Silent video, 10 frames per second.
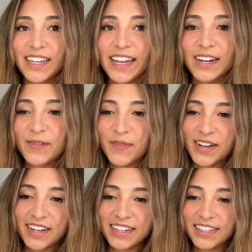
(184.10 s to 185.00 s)
The
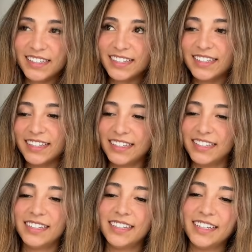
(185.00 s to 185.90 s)

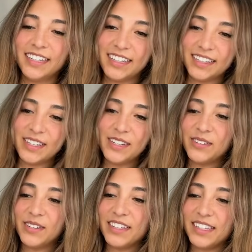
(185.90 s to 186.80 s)
AirPods.
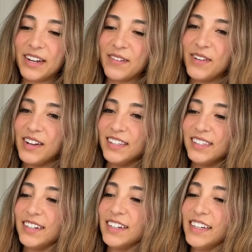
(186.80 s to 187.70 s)
The newest
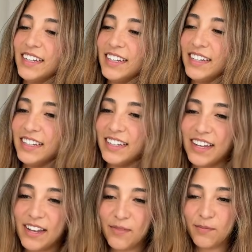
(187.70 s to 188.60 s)
AirPods are
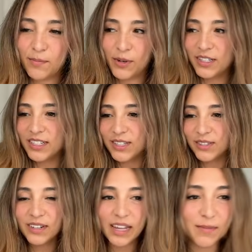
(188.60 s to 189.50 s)
in. I
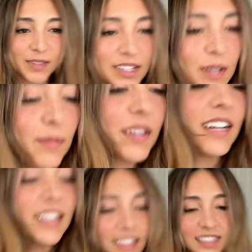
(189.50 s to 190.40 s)
purchased through Amazon
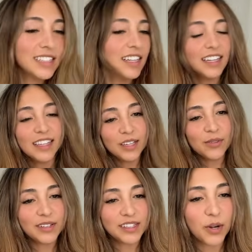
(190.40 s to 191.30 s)
because
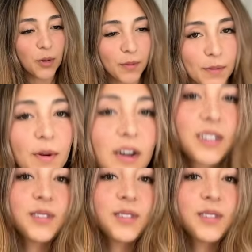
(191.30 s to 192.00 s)
there was an open